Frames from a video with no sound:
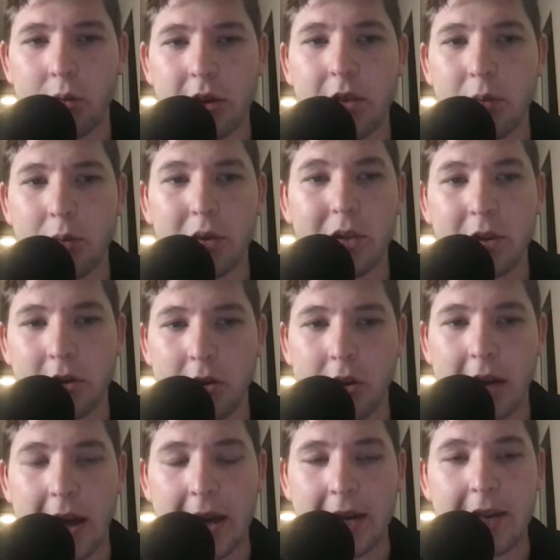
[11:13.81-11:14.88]
really
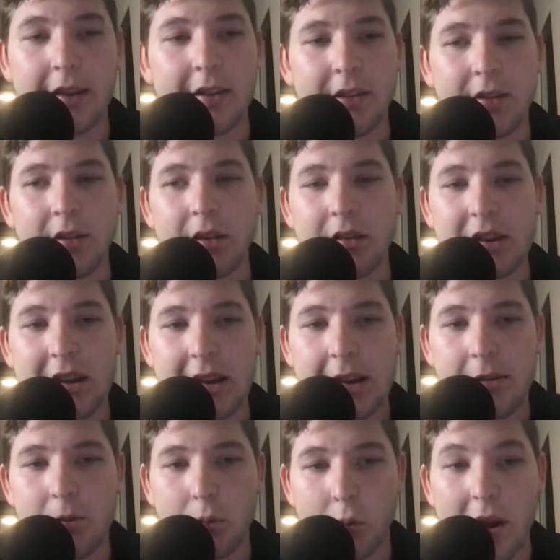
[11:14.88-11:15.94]
good at is
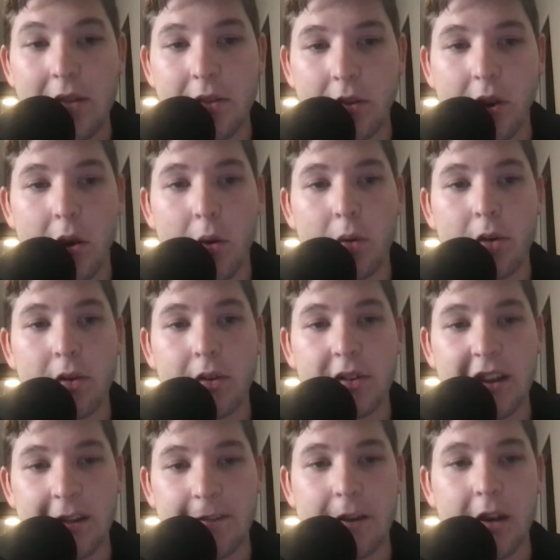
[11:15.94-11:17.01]
red zone
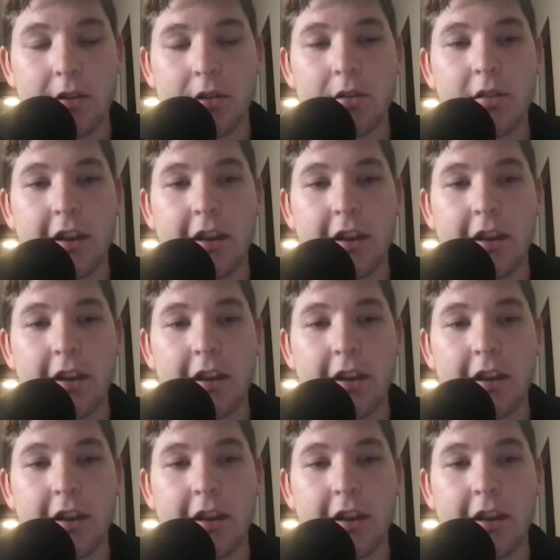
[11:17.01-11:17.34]
defense.